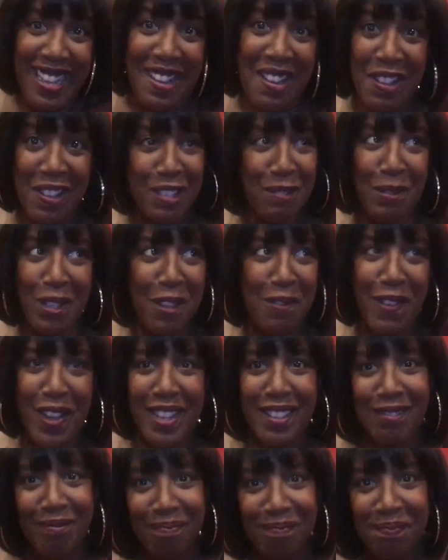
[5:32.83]
you know, it's really
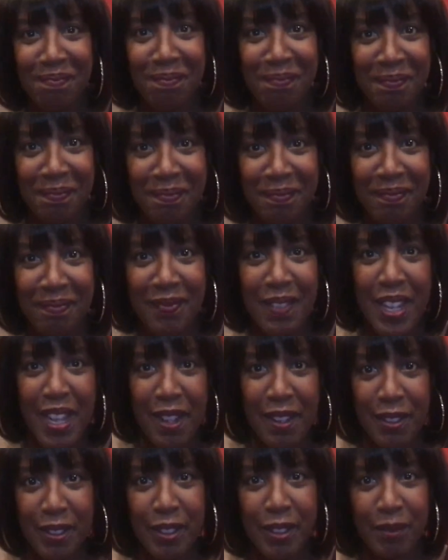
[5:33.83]
fun. Um, yeah.
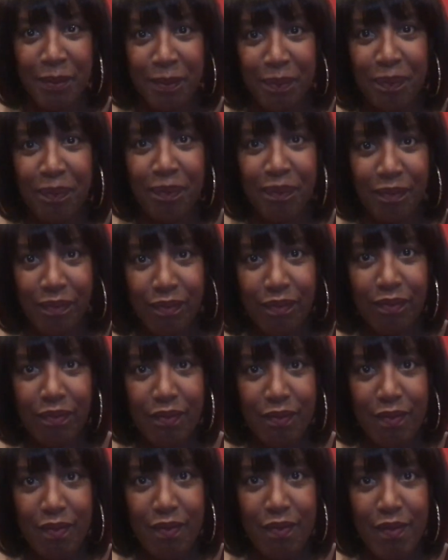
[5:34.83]
You also work at
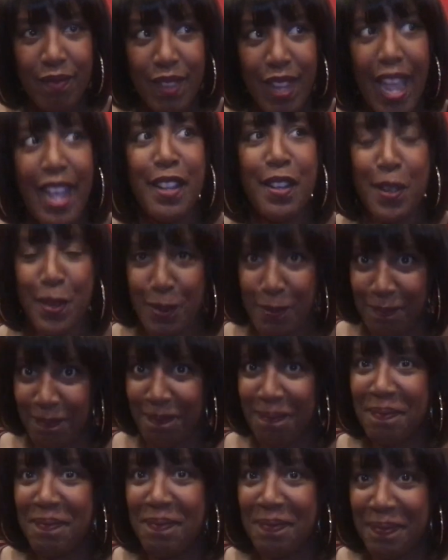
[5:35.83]
Disney. I do. Can
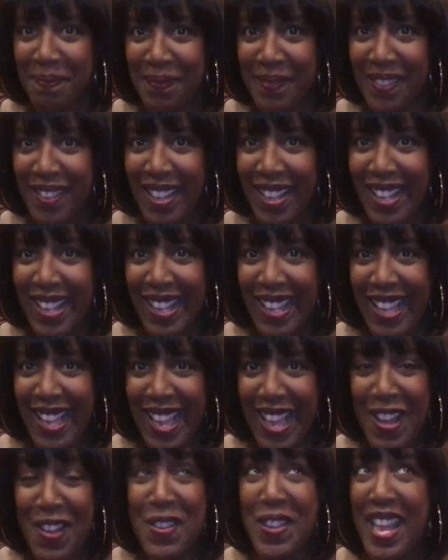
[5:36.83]
you talk about singing there?
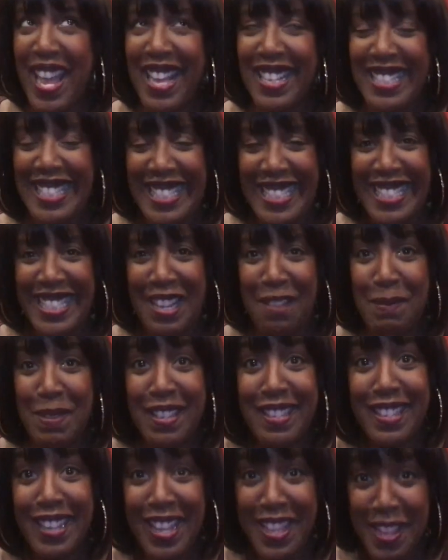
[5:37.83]
Oh yes, I've been
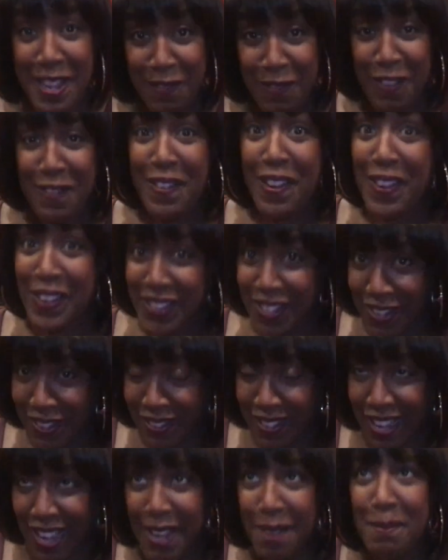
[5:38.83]
singing there for a very long
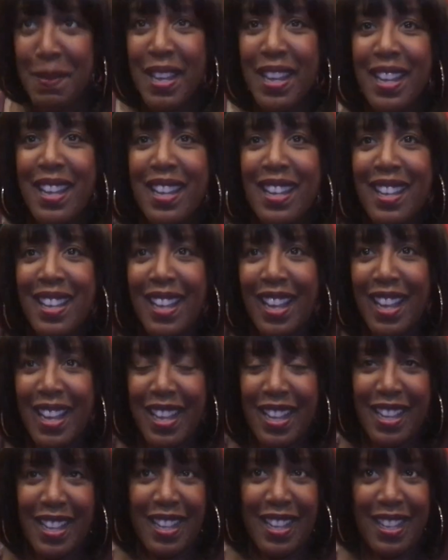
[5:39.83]
time.
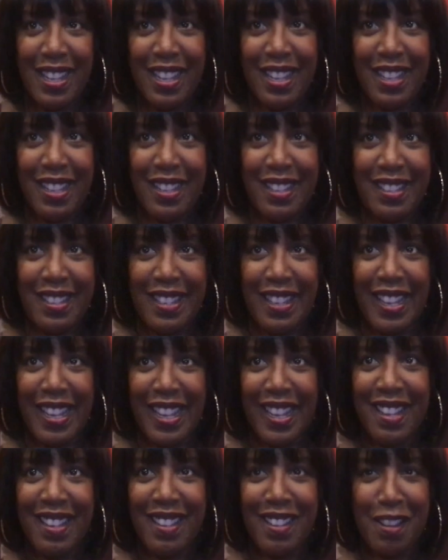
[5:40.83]
Uh, let's
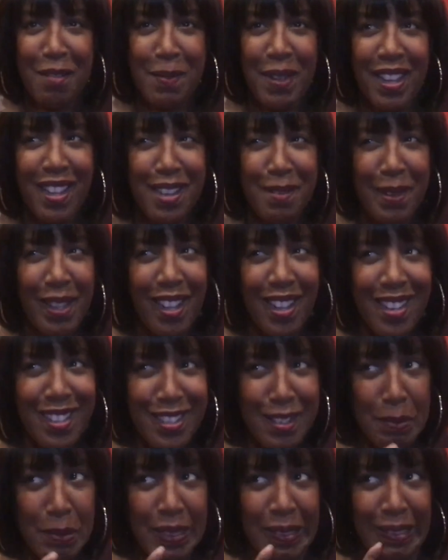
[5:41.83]
see, am I going to be
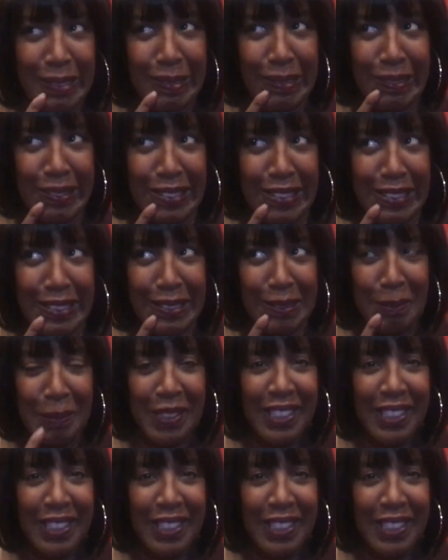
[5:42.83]
honest about how old I am?